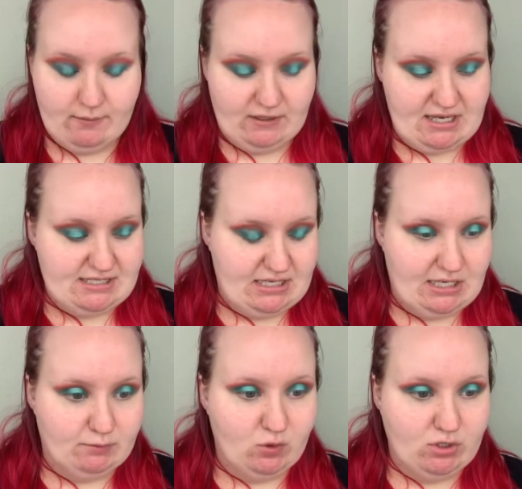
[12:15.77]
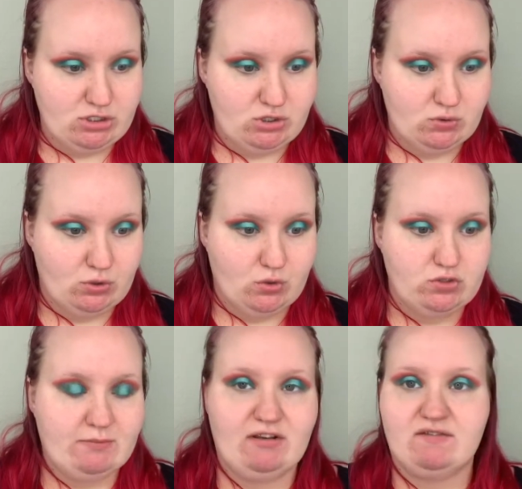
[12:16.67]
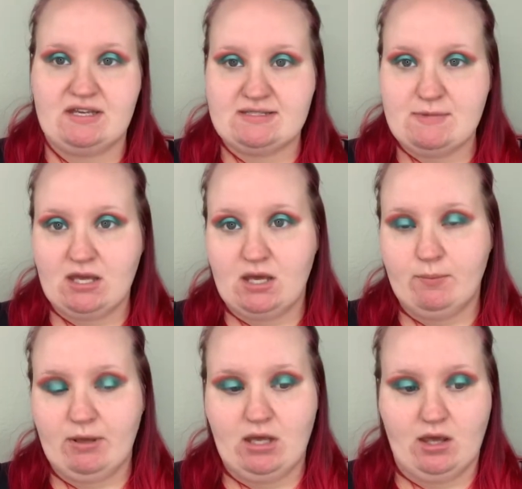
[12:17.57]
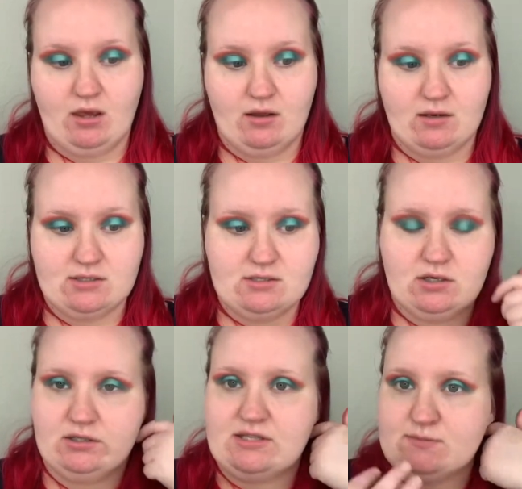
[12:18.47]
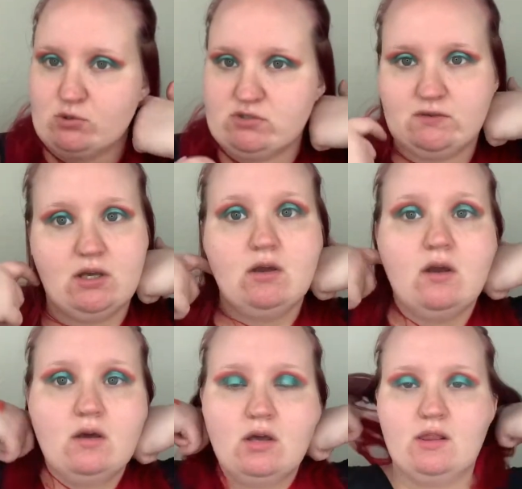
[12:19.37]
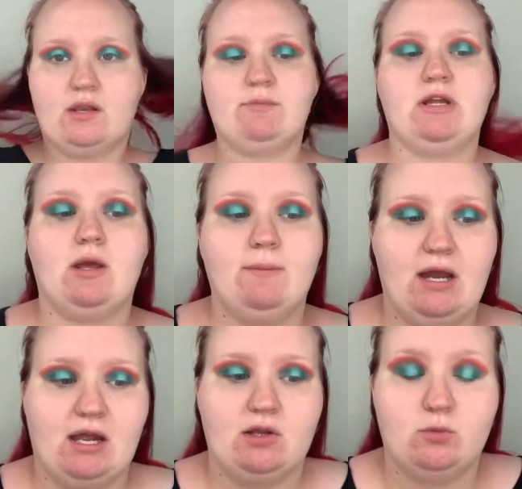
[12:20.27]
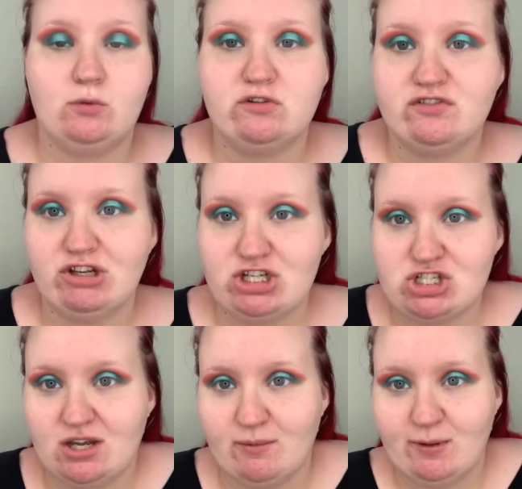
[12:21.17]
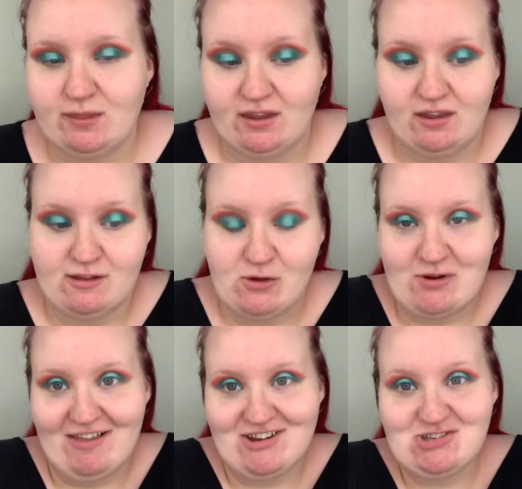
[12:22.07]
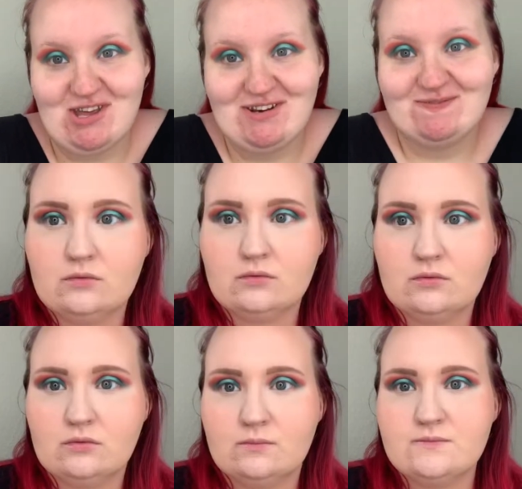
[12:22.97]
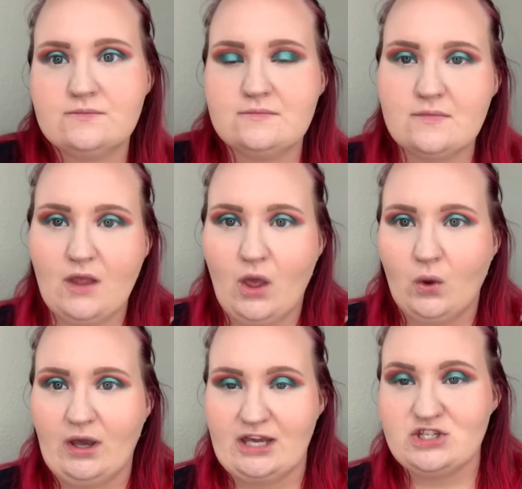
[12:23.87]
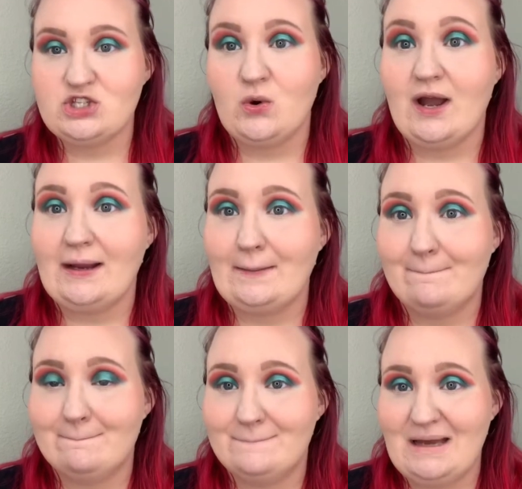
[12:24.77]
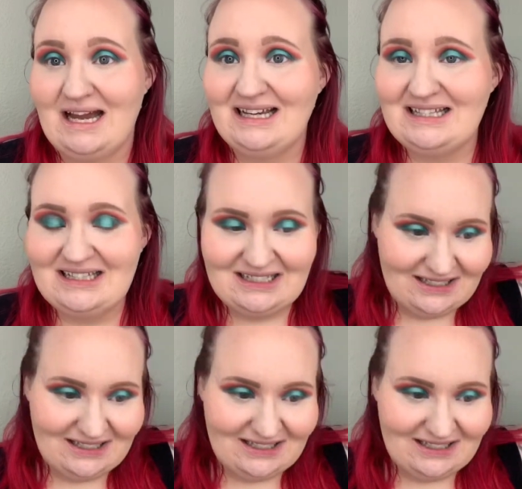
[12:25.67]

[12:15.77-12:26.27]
Like I said, I'm going to go do my face makeup, and or at least most of it, and then I'm going to come back and we will finish up the lower lash line. Okay, so I am back.